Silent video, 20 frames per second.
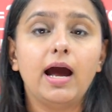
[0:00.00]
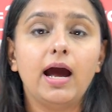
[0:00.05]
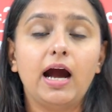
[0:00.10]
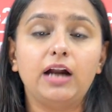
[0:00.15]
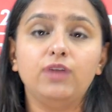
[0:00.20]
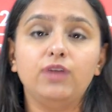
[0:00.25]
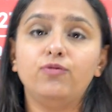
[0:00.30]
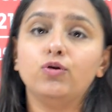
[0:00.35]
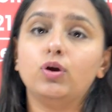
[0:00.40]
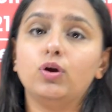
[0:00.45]

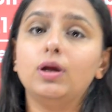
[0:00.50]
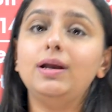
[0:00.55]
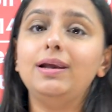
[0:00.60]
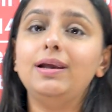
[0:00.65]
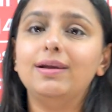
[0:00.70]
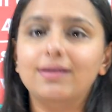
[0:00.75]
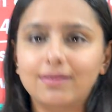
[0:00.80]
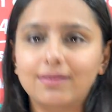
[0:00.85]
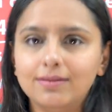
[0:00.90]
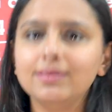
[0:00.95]
and if you can
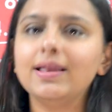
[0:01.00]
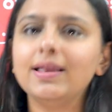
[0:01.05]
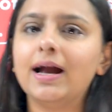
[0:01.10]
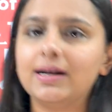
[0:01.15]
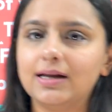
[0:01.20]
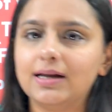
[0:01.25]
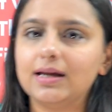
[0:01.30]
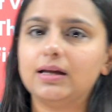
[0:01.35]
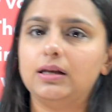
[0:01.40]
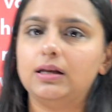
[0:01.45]
learn
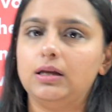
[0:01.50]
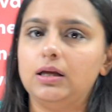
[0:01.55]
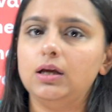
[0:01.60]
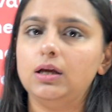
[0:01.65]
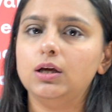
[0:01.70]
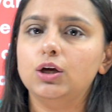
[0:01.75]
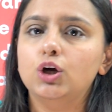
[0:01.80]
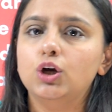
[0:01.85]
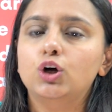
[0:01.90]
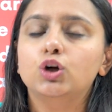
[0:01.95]
that
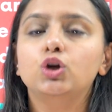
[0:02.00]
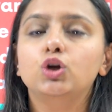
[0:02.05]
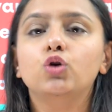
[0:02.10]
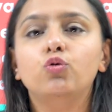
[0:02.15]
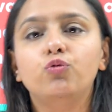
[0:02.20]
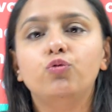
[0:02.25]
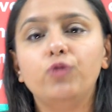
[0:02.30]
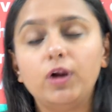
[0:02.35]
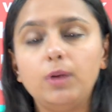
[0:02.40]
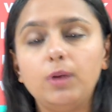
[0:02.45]
technique, you
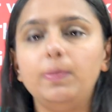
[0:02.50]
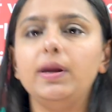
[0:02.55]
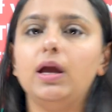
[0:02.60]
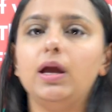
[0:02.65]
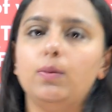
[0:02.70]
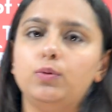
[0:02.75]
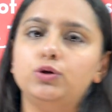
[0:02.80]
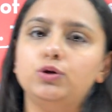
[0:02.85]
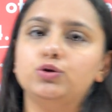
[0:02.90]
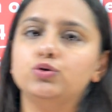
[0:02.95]
will be
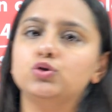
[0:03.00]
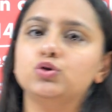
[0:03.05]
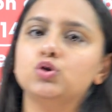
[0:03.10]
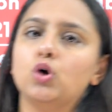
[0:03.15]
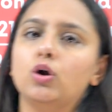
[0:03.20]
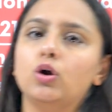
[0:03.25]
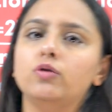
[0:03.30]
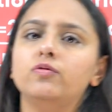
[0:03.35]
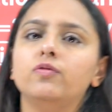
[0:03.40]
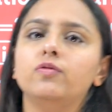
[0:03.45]
able to
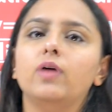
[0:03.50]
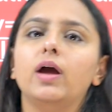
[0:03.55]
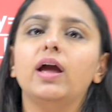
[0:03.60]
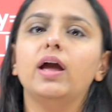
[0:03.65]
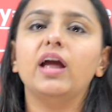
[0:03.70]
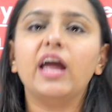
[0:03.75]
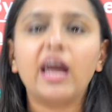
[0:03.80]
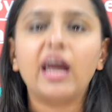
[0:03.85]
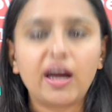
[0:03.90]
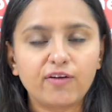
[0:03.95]
solve
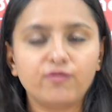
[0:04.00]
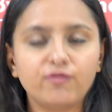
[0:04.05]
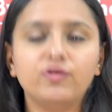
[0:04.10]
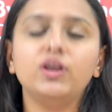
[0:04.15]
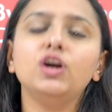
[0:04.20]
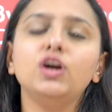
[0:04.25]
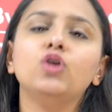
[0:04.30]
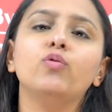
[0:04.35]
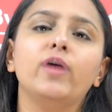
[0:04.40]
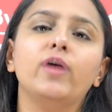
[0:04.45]

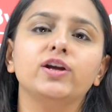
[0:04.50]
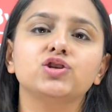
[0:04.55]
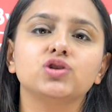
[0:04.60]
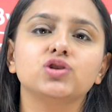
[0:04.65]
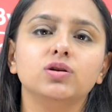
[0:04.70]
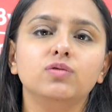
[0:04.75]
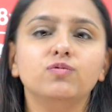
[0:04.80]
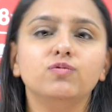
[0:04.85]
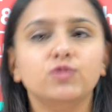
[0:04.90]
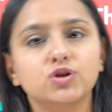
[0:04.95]
every
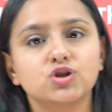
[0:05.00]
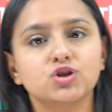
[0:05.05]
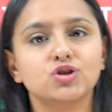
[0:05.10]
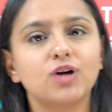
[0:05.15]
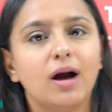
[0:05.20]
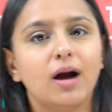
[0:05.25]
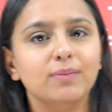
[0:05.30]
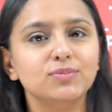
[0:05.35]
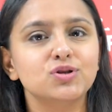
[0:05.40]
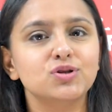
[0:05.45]
question which
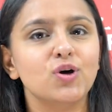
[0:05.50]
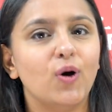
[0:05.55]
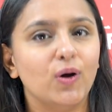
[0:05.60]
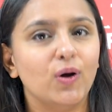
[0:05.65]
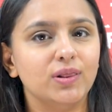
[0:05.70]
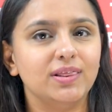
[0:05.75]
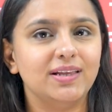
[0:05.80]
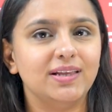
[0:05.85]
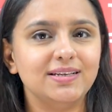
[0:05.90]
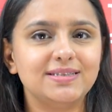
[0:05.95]
comes
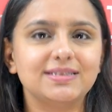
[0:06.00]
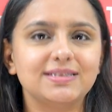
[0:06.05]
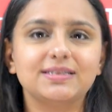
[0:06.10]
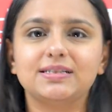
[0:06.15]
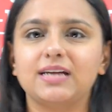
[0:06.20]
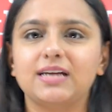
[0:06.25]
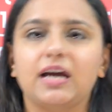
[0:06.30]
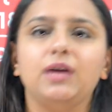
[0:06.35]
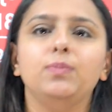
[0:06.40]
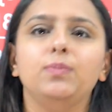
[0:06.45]
on this
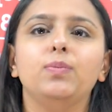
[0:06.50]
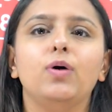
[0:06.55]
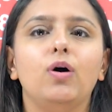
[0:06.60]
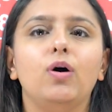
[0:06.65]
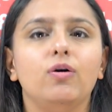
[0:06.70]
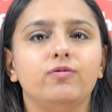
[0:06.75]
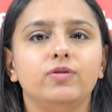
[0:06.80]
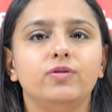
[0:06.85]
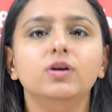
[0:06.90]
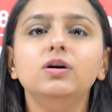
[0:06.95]
type
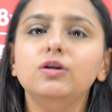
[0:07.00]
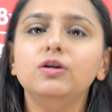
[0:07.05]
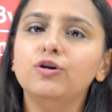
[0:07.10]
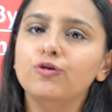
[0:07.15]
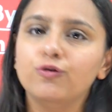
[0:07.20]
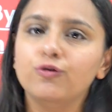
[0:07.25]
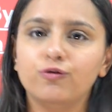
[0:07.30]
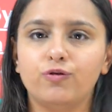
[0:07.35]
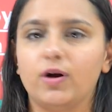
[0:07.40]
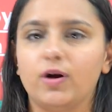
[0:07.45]
of the
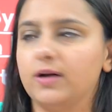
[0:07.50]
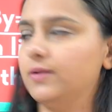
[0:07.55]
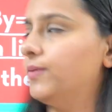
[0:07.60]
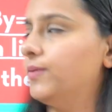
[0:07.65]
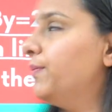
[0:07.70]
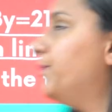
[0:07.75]
front.